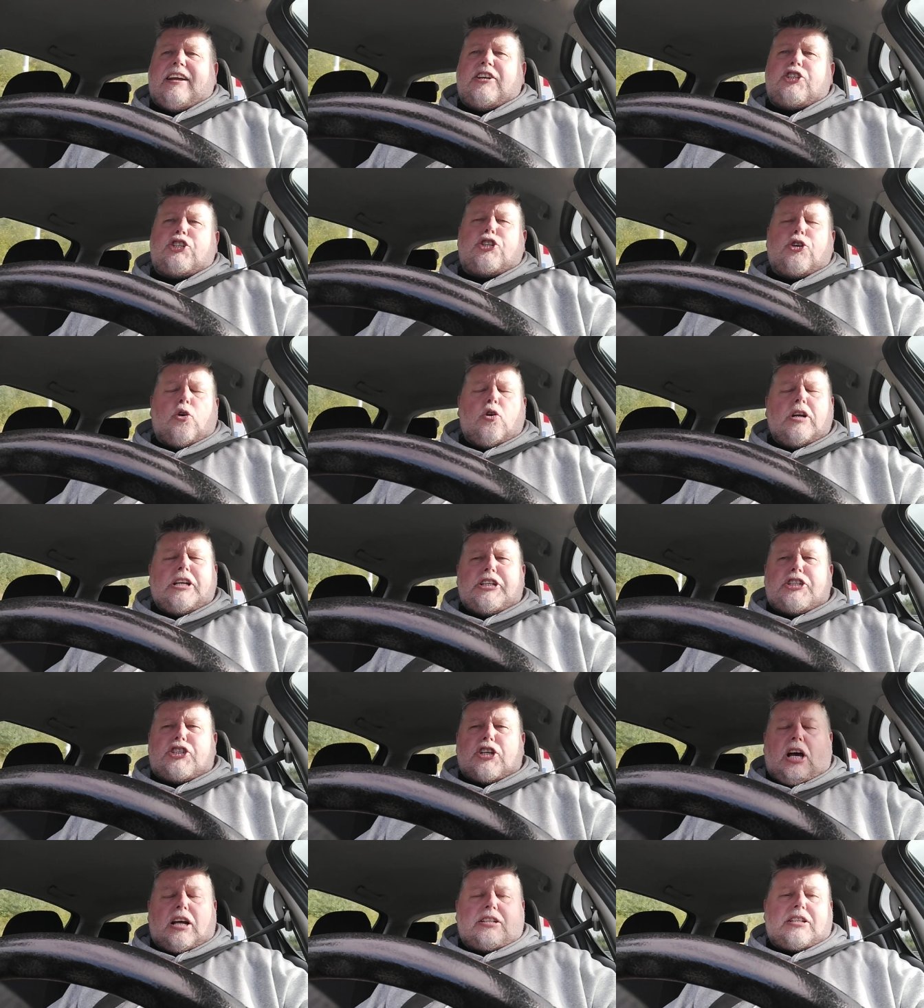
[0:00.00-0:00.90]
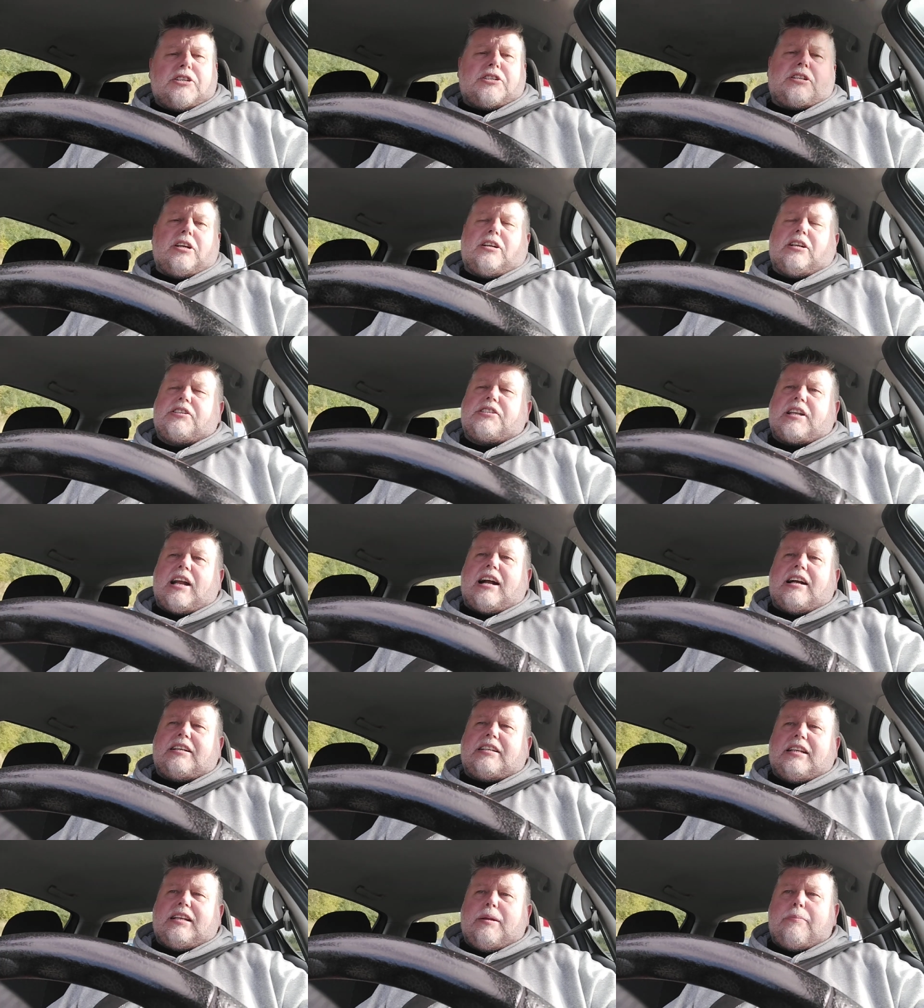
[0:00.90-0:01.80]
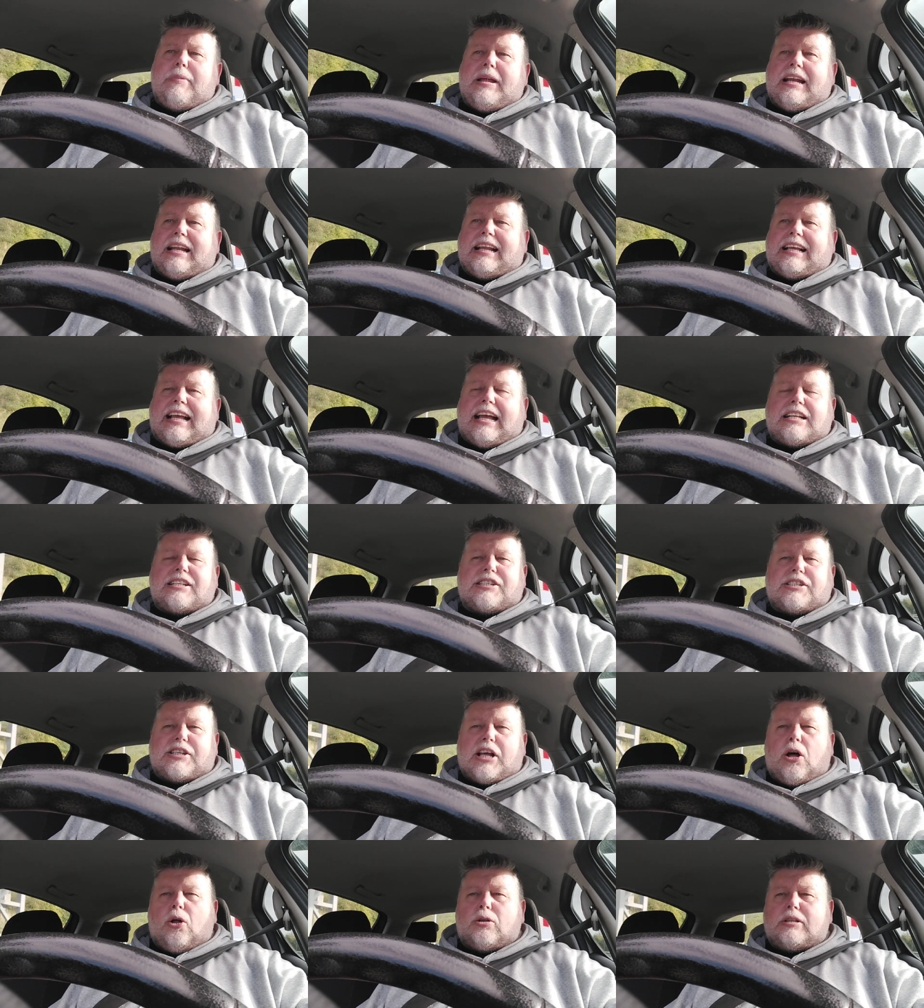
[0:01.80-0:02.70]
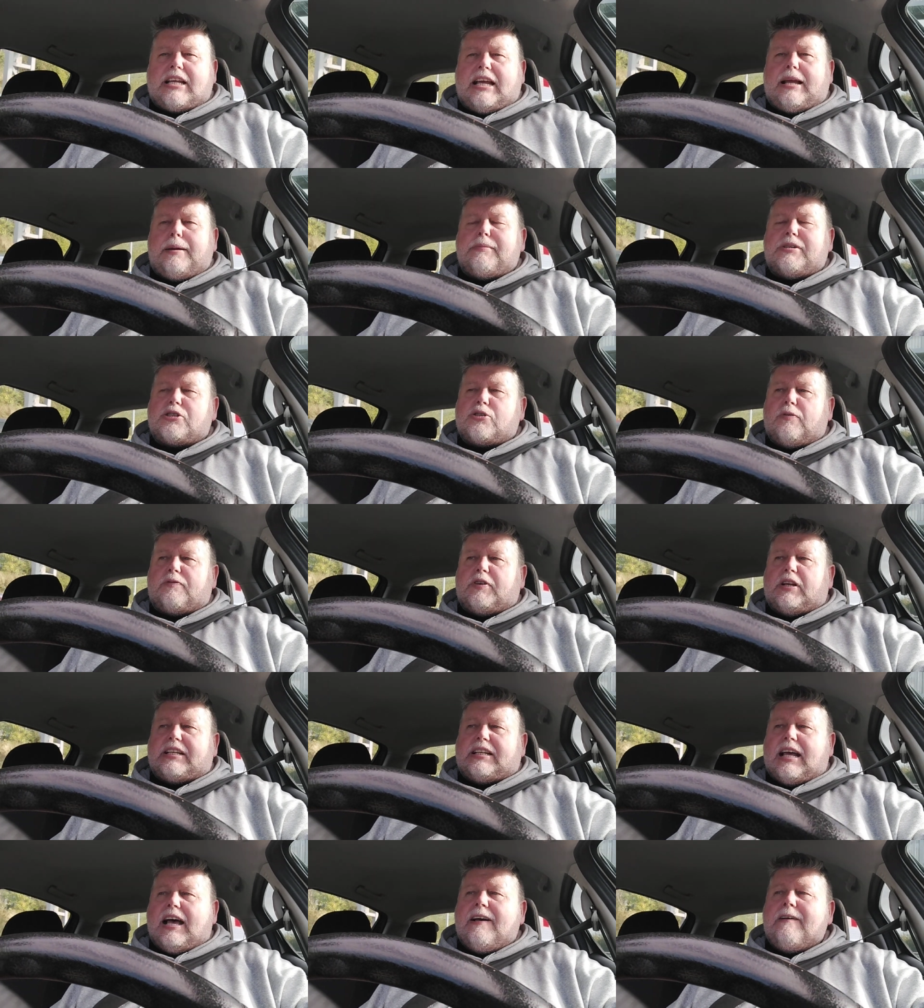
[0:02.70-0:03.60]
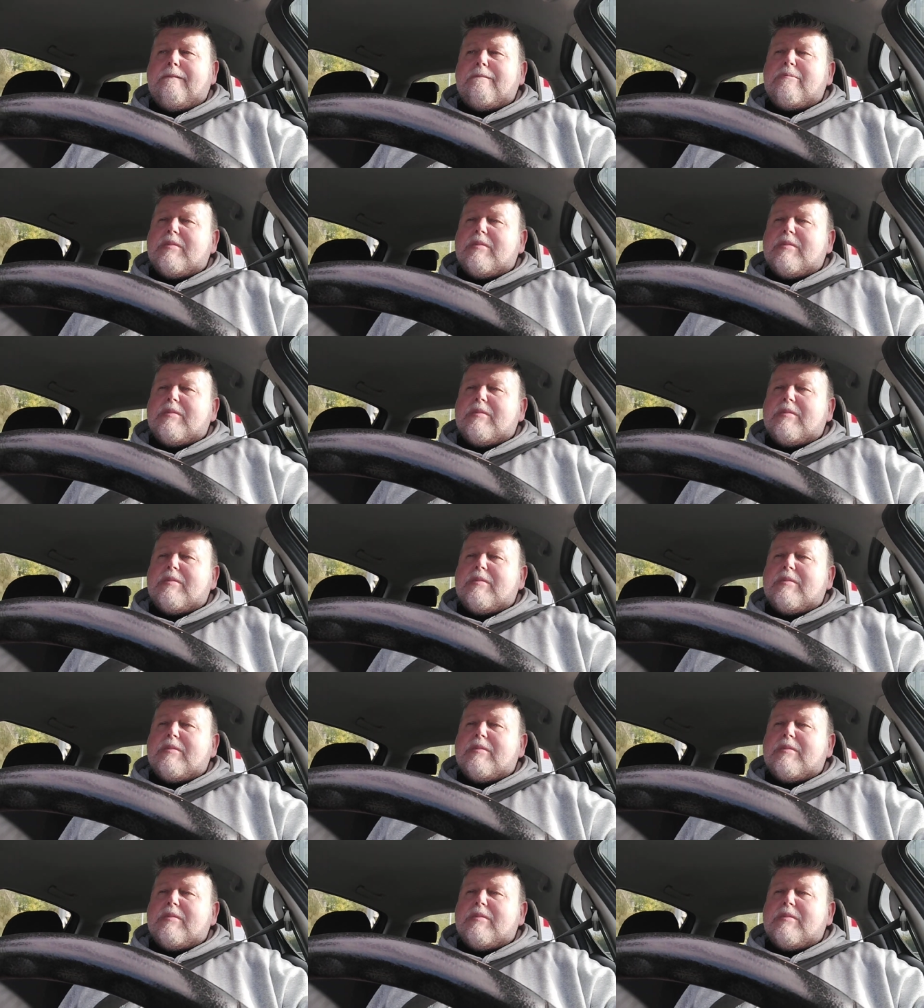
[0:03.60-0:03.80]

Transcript: Surely Jota's going to start in the middle against his old team and stuff like that.